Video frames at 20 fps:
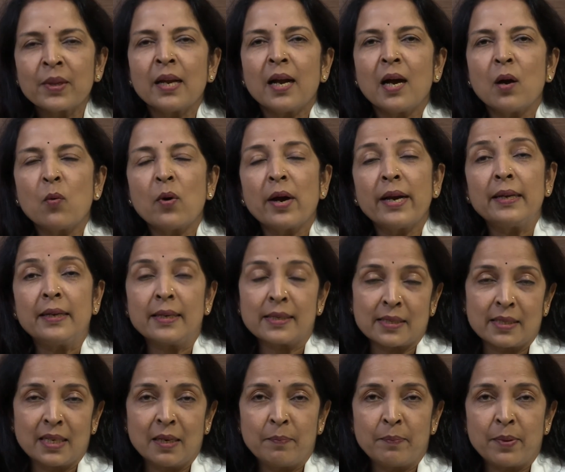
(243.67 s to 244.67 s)
Avoid
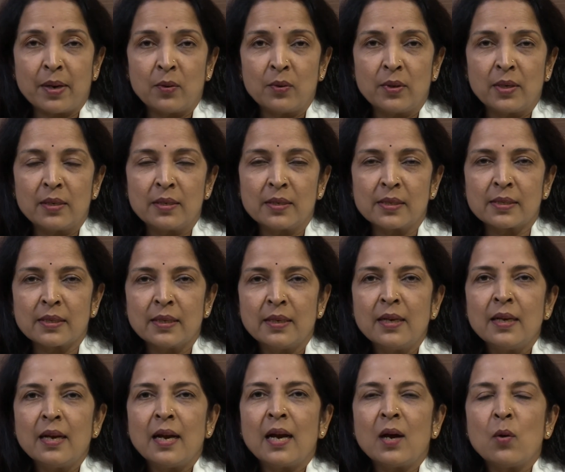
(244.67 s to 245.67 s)
dusting powders,
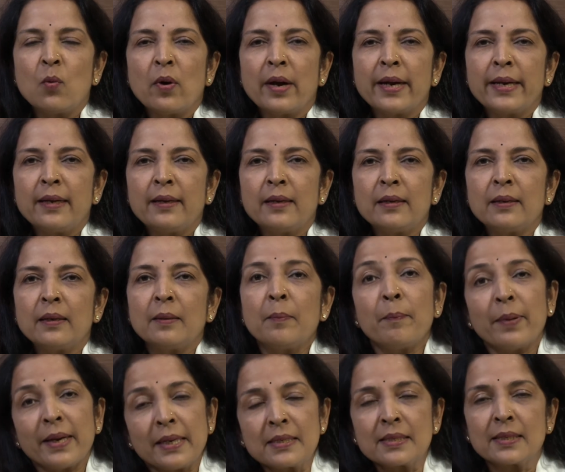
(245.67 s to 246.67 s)
avoid
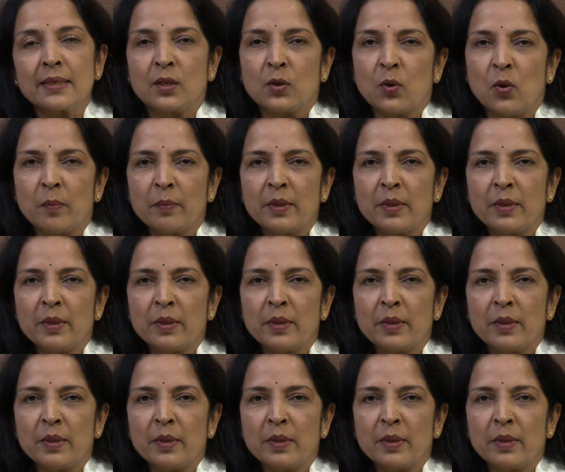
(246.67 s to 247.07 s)
pets at home.